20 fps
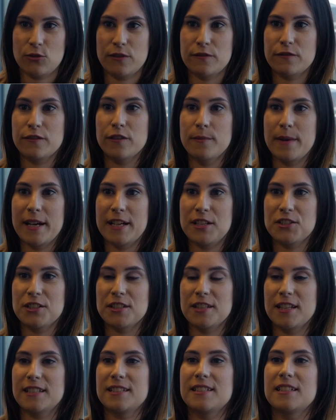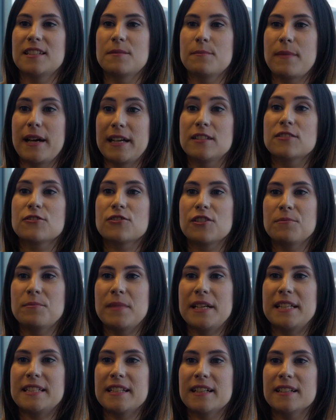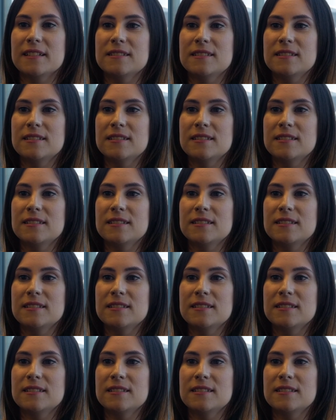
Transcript: information that's in the mainstream media.